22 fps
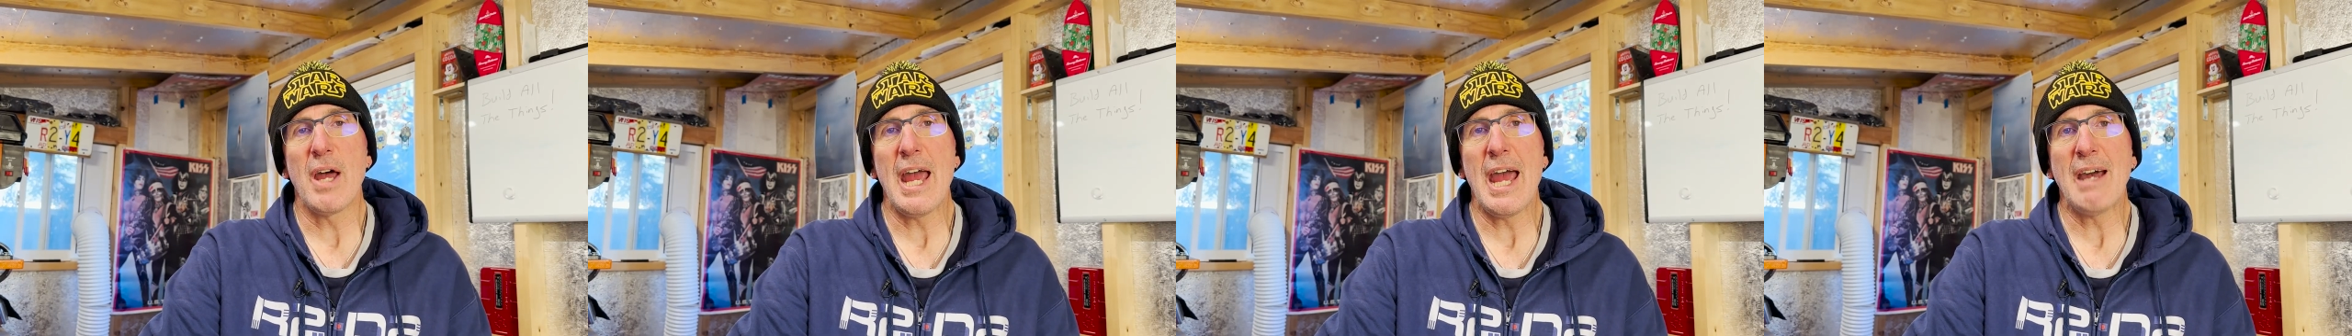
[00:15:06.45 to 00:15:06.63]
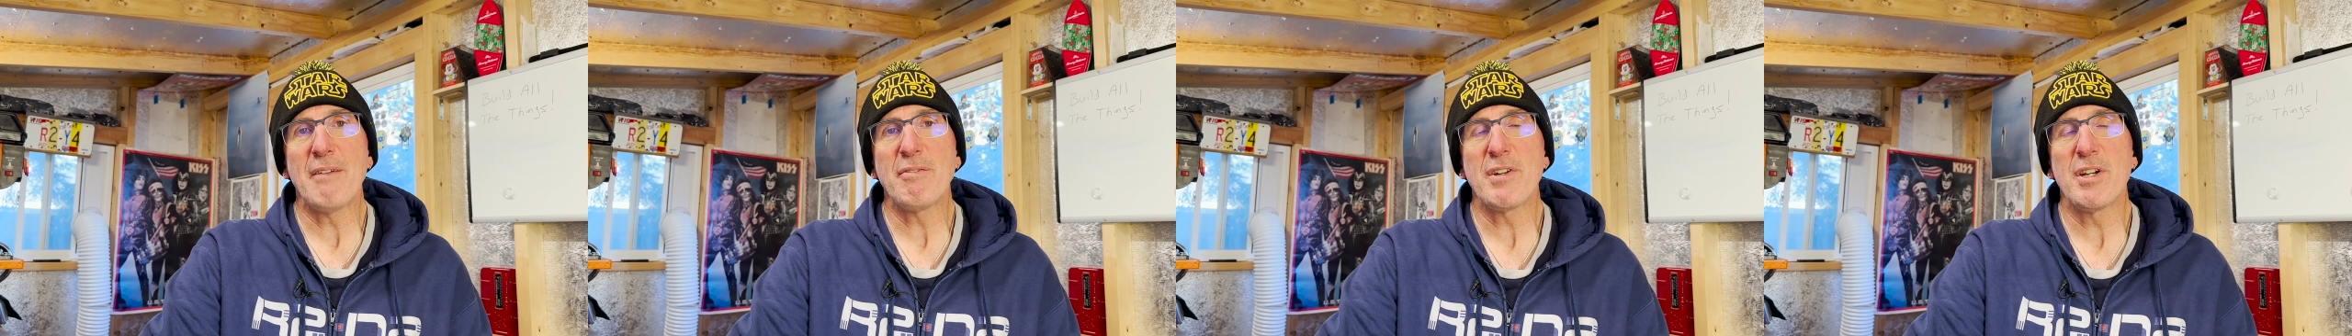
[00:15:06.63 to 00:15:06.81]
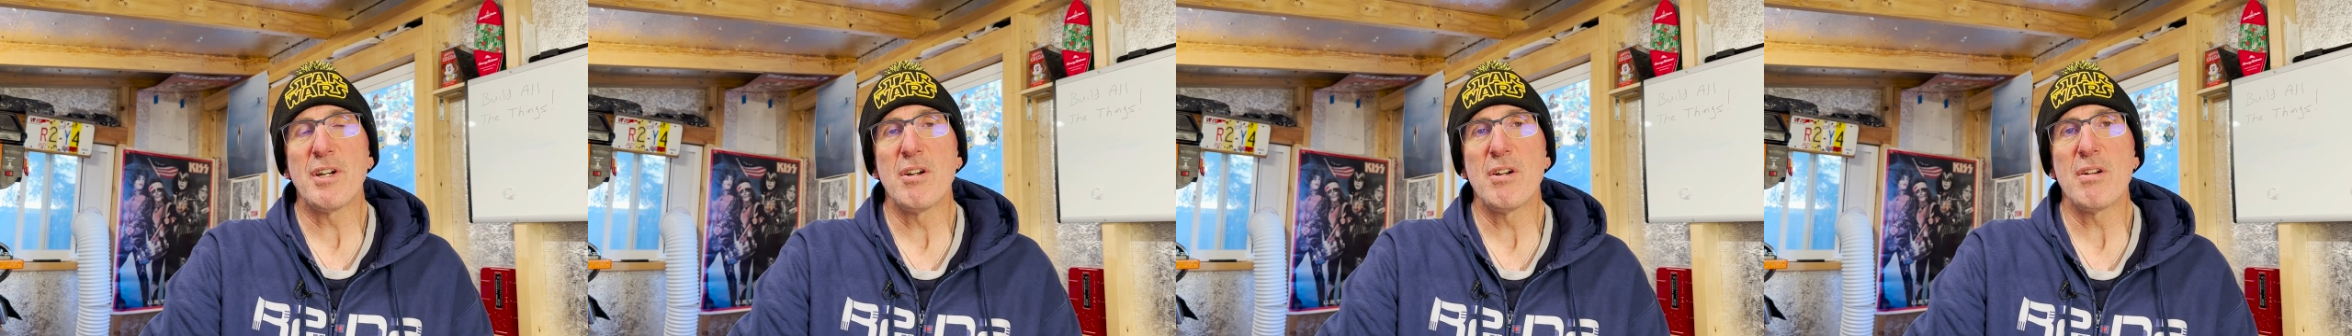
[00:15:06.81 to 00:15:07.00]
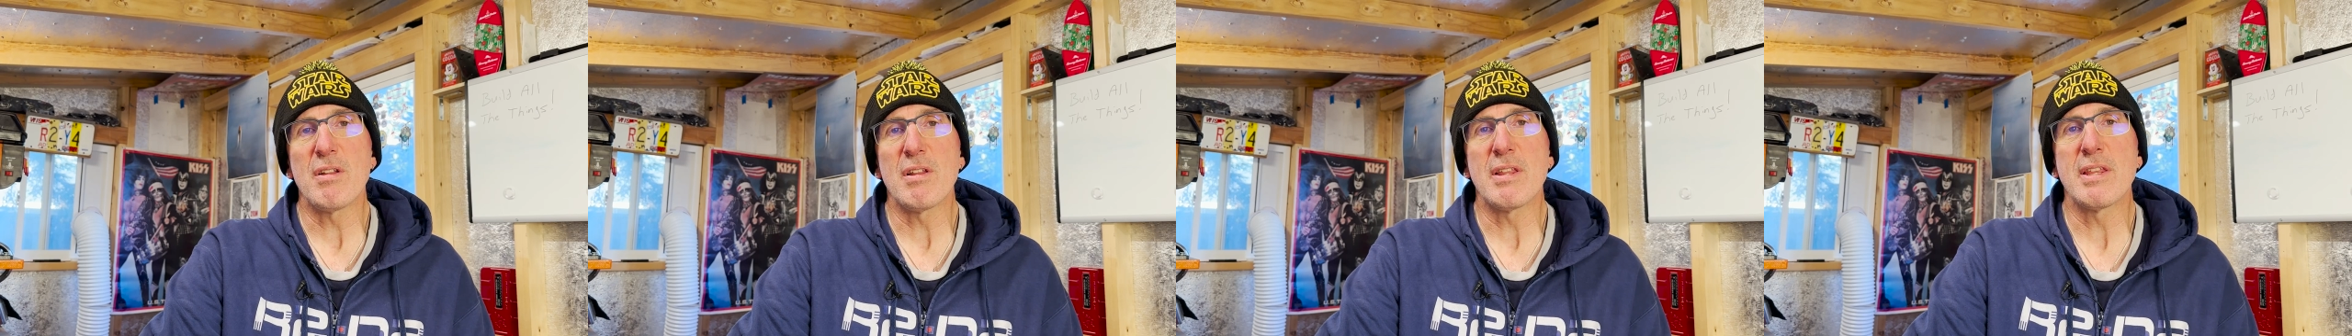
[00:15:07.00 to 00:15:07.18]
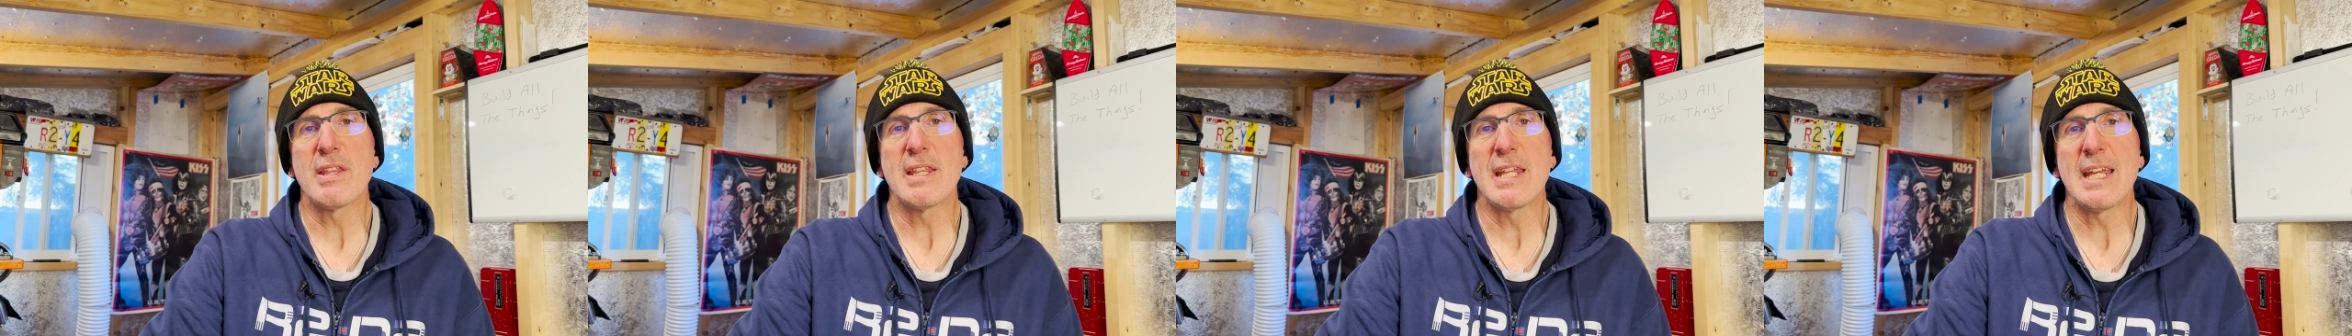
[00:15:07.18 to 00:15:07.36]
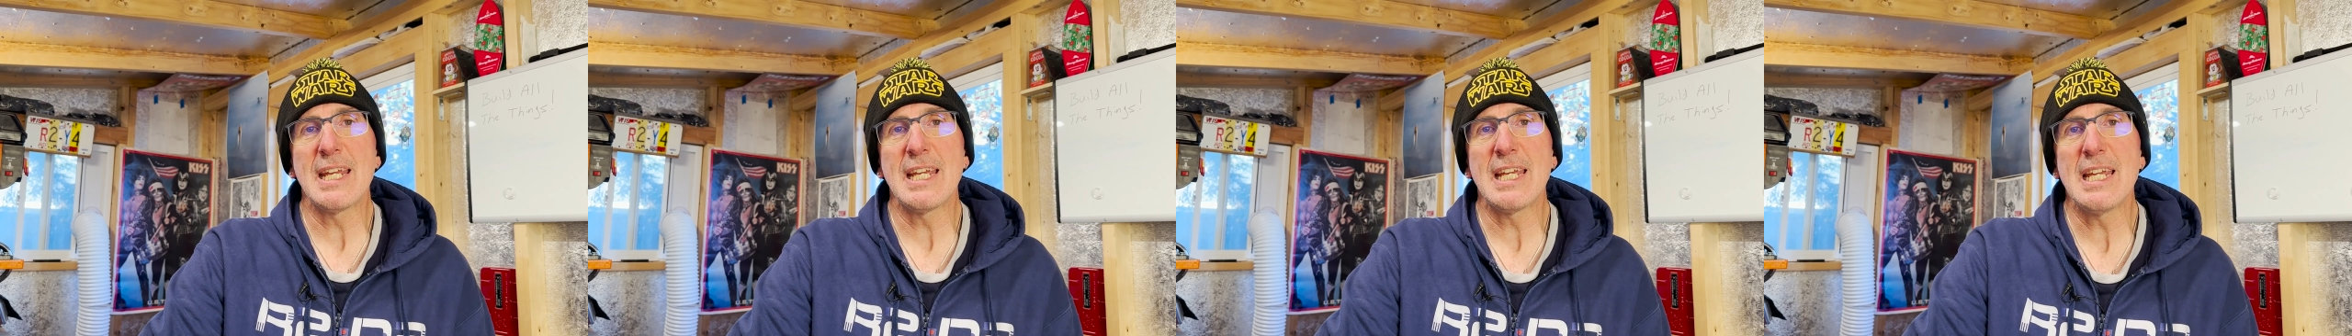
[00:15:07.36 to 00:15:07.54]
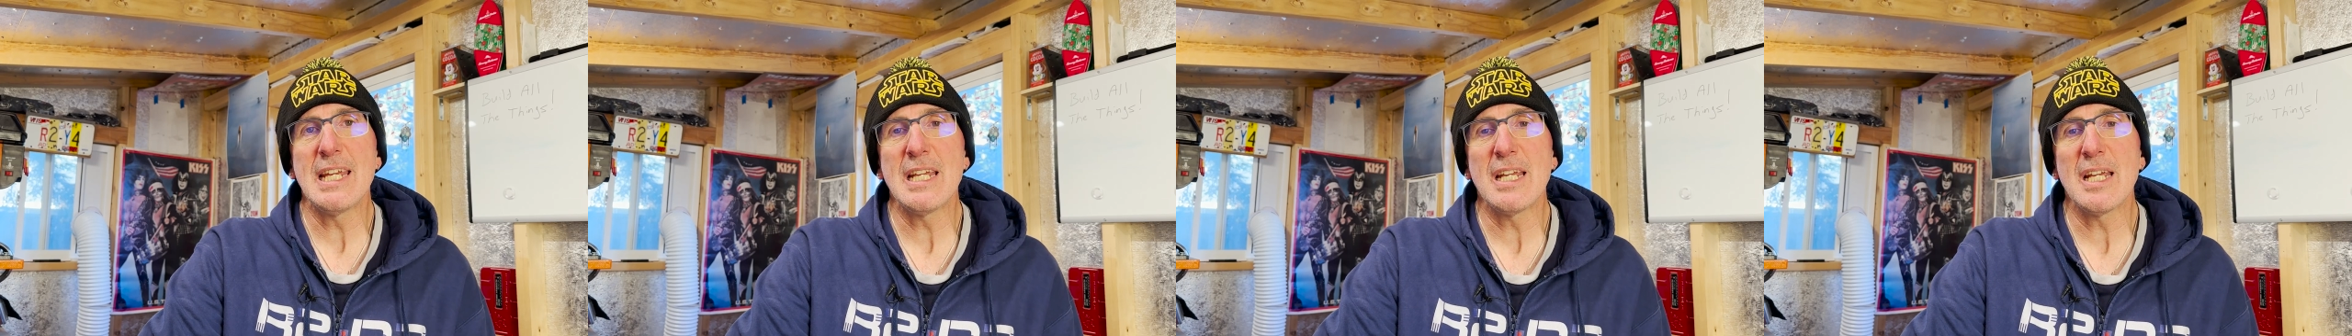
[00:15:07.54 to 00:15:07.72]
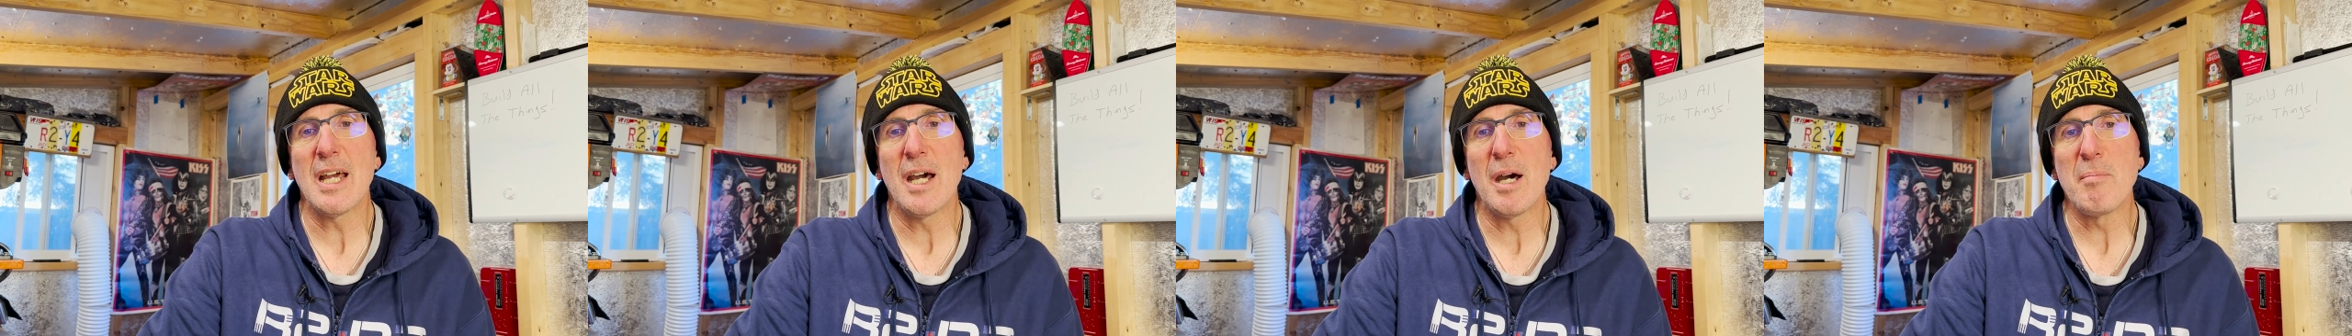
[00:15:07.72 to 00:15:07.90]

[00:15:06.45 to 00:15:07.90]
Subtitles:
after thinking